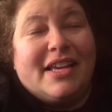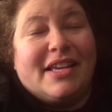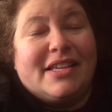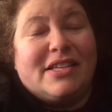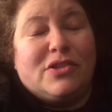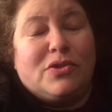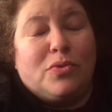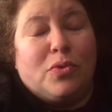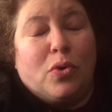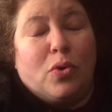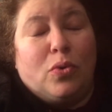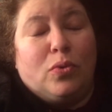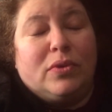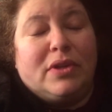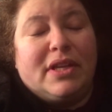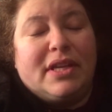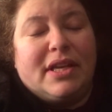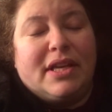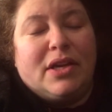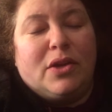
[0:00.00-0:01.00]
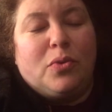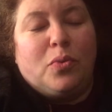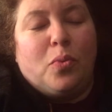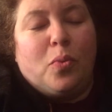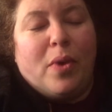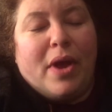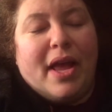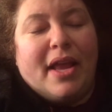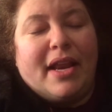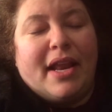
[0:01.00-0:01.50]
is to only eat
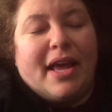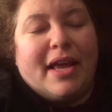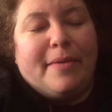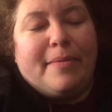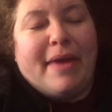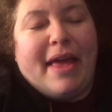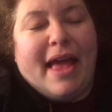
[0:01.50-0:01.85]
when I am